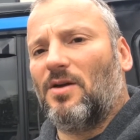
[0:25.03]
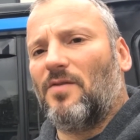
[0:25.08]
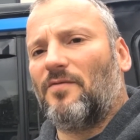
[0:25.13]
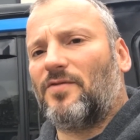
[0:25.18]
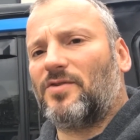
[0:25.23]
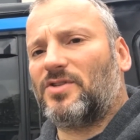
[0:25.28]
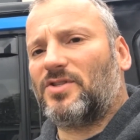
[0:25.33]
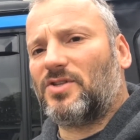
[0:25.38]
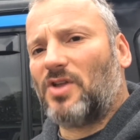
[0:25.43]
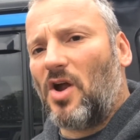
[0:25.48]

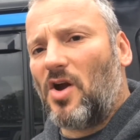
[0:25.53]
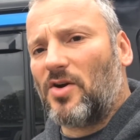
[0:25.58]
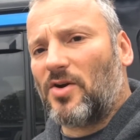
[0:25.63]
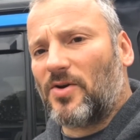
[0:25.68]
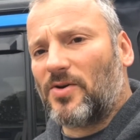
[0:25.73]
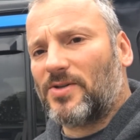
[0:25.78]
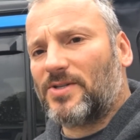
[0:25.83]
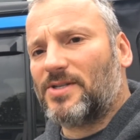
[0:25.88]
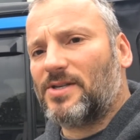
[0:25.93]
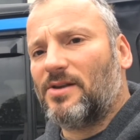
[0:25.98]
For
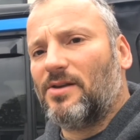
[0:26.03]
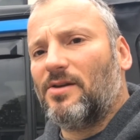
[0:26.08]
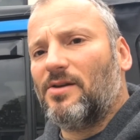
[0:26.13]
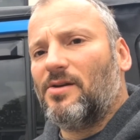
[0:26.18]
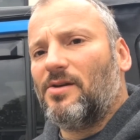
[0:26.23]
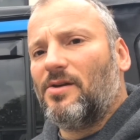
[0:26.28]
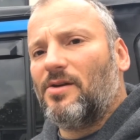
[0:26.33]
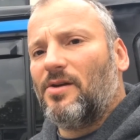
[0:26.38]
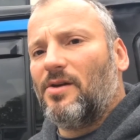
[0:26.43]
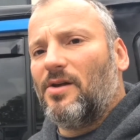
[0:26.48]
starters,
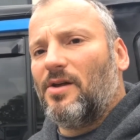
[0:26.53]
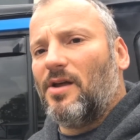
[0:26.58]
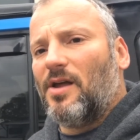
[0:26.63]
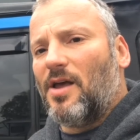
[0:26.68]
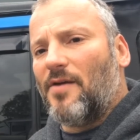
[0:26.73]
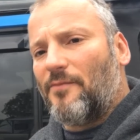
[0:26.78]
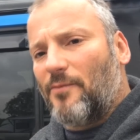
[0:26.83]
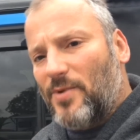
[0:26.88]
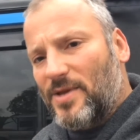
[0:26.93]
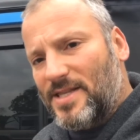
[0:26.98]

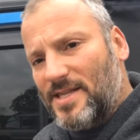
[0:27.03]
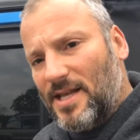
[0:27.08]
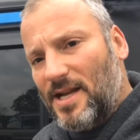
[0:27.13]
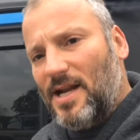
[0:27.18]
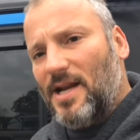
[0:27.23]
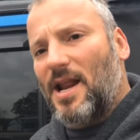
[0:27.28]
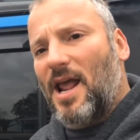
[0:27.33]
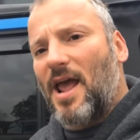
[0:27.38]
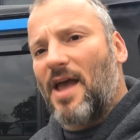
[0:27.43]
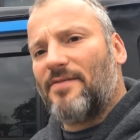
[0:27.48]
if we
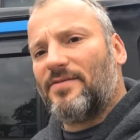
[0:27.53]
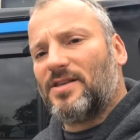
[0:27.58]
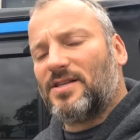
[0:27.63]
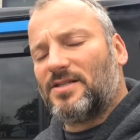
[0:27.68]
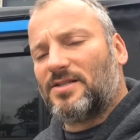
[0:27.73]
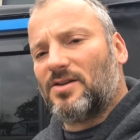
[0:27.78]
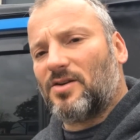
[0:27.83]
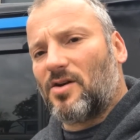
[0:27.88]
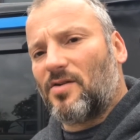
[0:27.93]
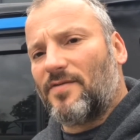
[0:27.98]
didn't have this
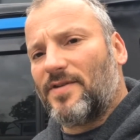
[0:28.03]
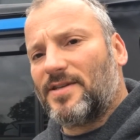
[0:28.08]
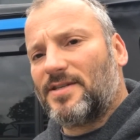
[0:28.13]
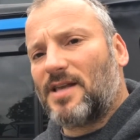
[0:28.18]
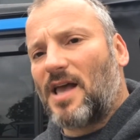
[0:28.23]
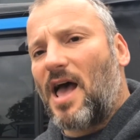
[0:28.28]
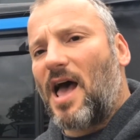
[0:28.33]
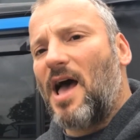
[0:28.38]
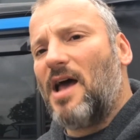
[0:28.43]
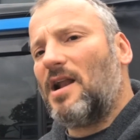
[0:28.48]
service,
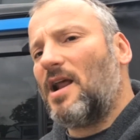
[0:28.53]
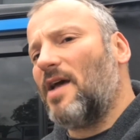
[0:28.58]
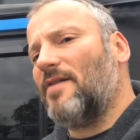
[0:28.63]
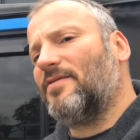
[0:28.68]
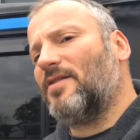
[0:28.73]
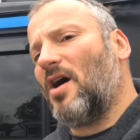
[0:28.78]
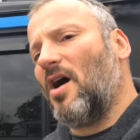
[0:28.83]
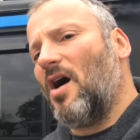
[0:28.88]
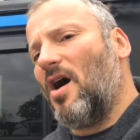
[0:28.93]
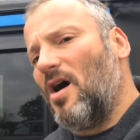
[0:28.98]
I'd
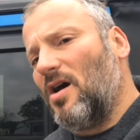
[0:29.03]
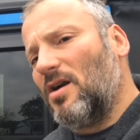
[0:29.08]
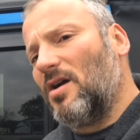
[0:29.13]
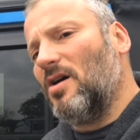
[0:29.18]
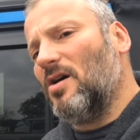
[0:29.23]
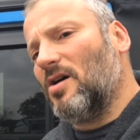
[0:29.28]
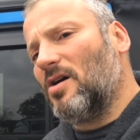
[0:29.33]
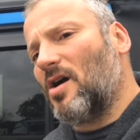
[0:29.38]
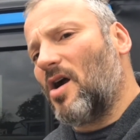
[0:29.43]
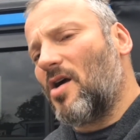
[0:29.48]
have to
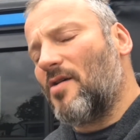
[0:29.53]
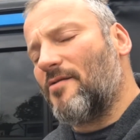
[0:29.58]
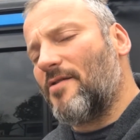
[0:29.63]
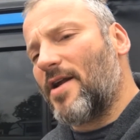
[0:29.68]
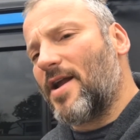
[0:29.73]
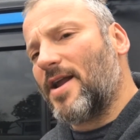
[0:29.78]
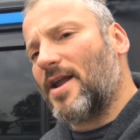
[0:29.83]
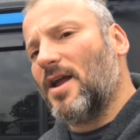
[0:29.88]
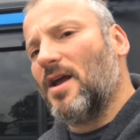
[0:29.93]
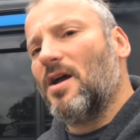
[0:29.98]
unhook our
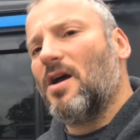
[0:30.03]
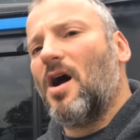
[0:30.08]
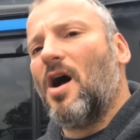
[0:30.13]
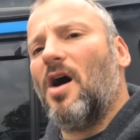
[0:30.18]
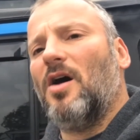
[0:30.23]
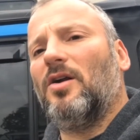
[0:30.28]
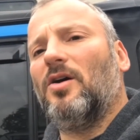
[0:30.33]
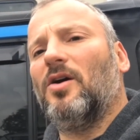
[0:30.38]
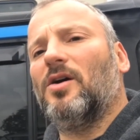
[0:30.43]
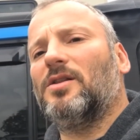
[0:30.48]
rig,
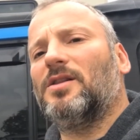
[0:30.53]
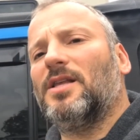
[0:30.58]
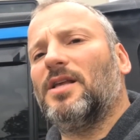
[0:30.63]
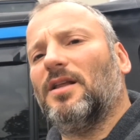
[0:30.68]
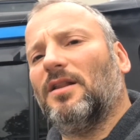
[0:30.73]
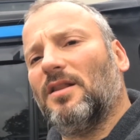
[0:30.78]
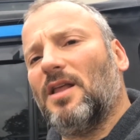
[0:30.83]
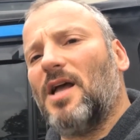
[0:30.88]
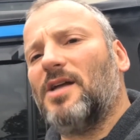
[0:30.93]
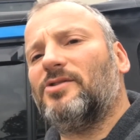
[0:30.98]
unhook the
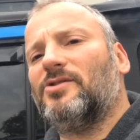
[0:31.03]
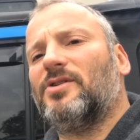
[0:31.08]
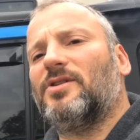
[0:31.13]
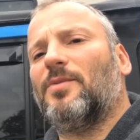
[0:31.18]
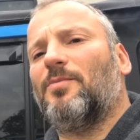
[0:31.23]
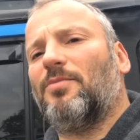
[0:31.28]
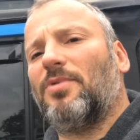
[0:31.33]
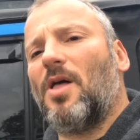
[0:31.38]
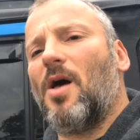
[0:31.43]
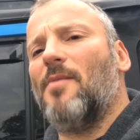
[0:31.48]
electric,
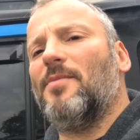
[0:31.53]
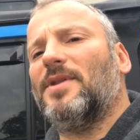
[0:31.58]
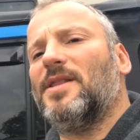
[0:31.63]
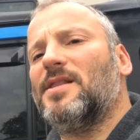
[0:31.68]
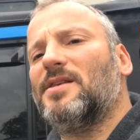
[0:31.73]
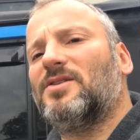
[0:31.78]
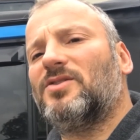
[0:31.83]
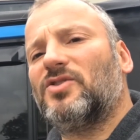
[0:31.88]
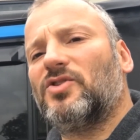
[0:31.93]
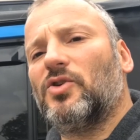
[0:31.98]
the
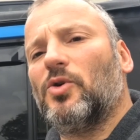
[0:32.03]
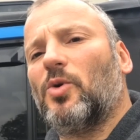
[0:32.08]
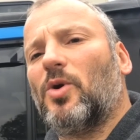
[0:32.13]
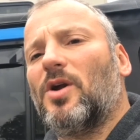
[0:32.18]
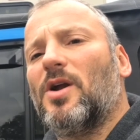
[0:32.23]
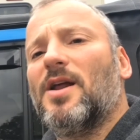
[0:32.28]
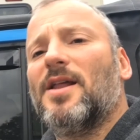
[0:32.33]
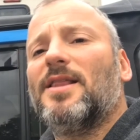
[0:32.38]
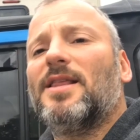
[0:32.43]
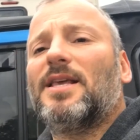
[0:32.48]
plumbing, the
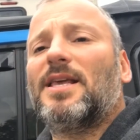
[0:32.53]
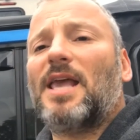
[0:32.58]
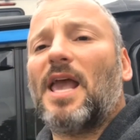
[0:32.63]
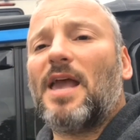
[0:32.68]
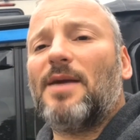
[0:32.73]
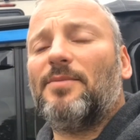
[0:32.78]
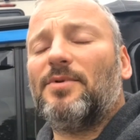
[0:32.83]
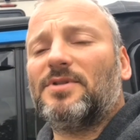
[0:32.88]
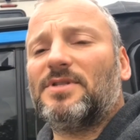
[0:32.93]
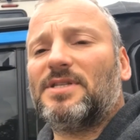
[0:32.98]
sewer, the
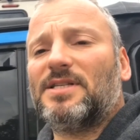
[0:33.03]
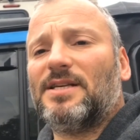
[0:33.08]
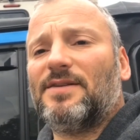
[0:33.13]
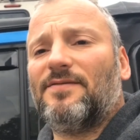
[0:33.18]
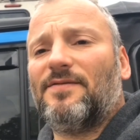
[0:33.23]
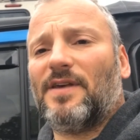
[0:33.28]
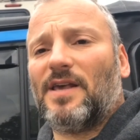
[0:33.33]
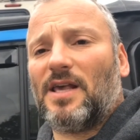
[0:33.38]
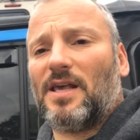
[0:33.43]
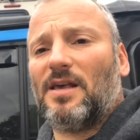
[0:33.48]
cable
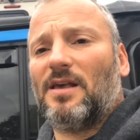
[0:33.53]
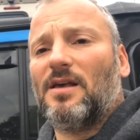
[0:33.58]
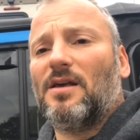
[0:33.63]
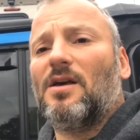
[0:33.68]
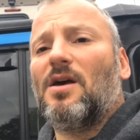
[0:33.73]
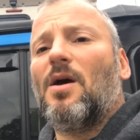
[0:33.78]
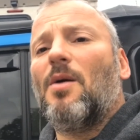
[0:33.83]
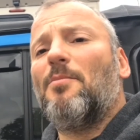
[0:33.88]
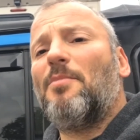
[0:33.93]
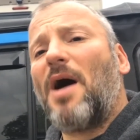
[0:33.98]
TV,
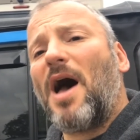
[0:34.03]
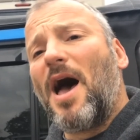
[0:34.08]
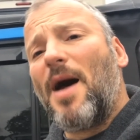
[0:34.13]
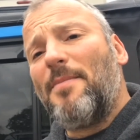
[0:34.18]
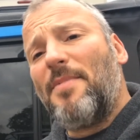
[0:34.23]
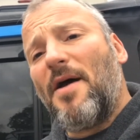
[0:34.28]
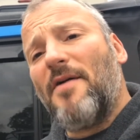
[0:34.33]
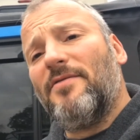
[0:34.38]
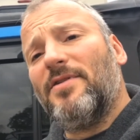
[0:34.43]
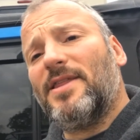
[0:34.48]

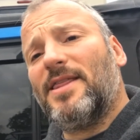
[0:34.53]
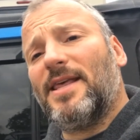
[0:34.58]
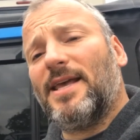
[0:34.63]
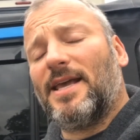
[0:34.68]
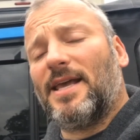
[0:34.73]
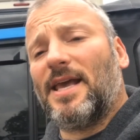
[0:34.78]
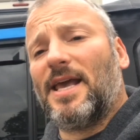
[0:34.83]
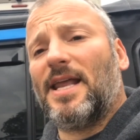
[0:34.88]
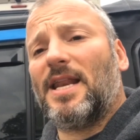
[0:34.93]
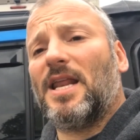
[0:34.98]
pop
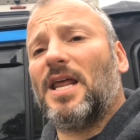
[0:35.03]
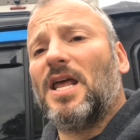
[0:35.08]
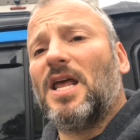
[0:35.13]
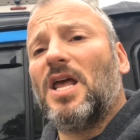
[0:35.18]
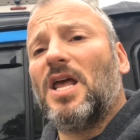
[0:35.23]
everything in,